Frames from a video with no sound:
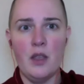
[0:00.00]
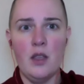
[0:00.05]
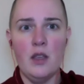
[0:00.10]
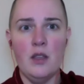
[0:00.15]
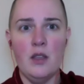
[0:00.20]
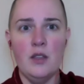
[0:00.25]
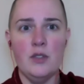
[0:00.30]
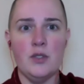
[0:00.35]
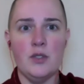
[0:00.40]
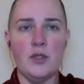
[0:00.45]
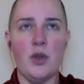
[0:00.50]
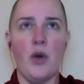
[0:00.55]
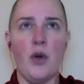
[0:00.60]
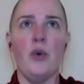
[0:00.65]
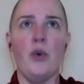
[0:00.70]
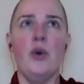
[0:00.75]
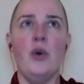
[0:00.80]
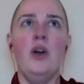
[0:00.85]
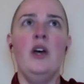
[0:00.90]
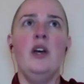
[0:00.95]

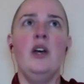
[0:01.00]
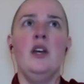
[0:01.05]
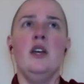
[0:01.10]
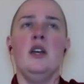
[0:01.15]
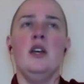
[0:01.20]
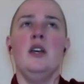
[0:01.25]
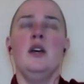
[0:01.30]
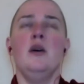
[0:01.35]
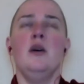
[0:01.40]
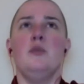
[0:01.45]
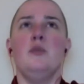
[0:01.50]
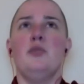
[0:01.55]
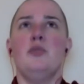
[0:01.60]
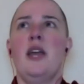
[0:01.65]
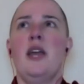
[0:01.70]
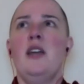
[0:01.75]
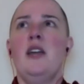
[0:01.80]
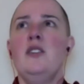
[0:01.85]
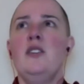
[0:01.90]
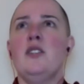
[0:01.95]
So,
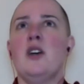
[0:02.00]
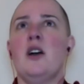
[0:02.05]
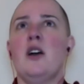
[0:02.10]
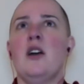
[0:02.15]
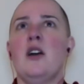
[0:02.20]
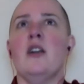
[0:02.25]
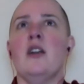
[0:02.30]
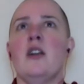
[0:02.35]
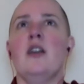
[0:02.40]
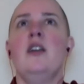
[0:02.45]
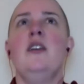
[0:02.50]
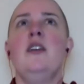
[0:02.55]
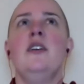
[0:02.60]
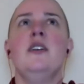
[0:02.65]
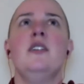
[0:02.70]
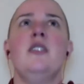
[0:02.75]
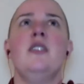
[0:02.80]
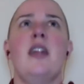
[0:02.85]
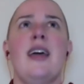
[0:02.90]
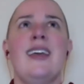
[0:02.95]
prayers are
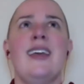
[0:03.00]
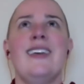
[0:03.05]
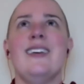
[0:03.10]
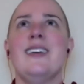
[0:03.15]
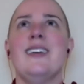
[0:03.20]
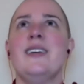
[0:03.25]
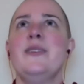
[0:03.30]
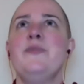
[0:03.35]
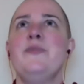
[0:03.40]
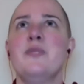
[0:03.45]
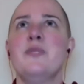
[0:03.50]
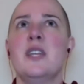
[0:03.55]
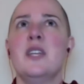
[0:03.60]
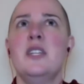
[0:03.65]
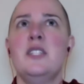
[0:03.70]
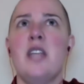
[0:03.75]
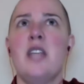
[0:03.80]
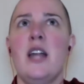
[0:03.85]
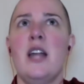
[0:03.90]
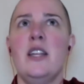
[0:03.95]
like
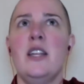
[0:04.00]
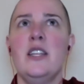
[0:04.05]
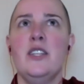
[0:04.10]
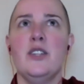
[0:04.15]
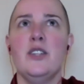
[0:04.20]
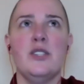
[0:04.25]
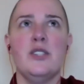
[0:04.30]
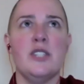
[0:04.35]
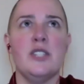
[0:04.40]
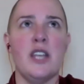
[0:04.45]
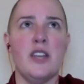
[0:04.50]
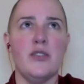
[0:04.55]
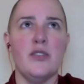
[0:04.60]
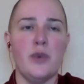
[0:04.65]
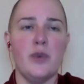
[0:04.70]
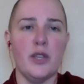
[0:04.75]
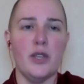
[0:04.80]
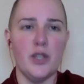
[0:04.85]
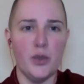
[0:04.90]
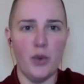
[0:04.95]
telling yourself
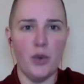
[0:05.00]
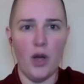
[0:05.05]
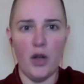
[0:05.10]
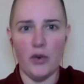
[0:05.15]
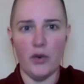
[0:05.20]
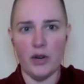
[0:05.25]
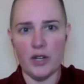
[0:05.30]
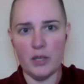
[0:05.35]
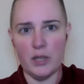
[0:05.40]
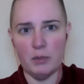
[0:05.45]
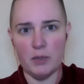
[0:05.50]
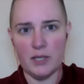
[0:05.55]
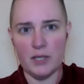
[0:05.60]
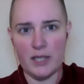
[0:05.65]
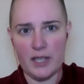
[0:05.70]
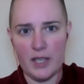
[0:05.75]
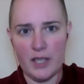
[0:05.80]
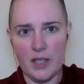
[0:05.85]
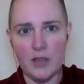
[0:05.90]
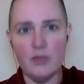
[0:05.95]
what you already
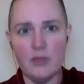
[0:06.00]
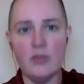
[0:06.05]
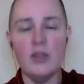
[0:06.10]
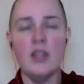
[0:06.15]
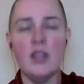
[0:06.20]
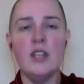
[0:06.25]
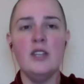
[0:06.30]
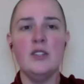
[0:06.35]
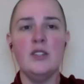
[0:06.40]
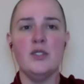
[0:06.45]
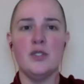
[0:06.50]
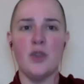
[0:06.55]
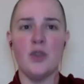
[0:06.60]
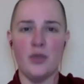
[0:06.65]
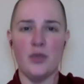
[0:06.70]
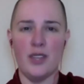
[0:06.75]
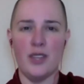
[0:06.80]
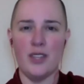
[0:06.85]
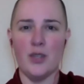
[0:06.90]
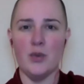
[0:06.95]
believe so
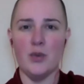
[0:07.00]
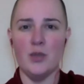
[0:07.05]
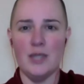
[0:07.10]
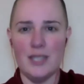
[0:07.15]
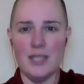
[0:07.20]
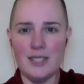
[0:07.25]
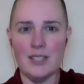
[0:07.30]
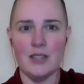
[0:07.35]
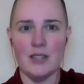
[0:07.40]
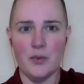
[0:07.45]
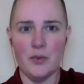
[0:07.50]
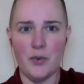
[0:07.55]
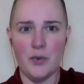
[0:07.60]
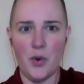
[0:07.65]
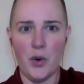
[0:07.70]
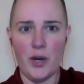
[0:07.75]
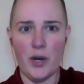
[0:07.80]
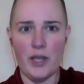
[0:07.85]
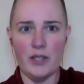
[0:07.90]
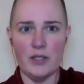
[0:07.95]
that you listen
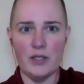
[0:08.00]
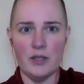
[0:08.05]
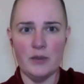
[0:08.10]
for it.